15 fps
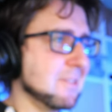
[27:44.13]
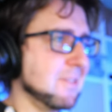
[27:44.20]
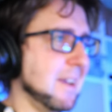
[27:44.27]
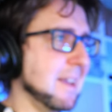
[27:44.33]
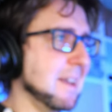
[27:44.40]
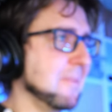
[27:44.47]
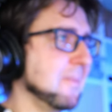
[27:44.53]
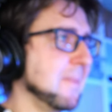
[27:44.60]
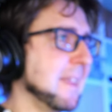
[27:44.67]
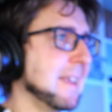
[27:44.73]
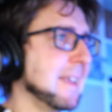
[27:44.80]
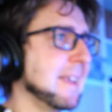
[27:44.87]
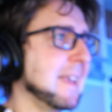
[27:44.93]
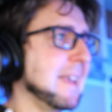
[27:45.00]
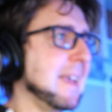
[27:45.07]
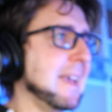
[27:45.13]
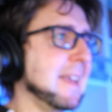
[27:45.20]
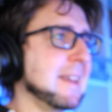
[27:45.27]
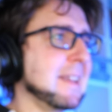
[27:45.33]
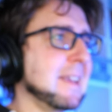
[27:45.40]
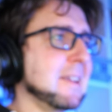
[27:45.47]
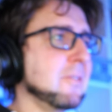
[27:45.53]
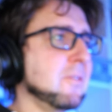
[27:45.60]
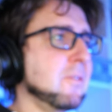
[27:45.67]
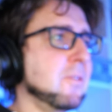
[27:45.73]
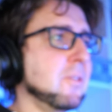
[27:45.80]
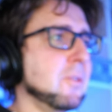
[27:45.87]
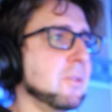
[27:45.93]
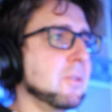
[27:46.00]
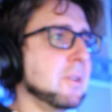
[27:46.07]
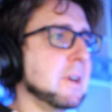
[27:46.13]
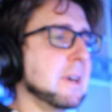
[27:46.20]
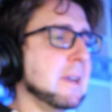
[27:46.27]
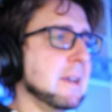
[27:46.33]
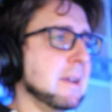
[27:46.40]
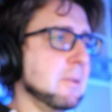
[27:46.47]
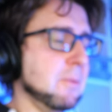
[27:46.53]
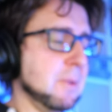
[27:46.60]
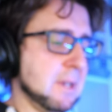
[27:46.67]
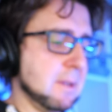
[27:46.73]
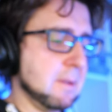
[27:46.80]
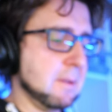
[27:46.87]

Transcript: That's fine. And then for when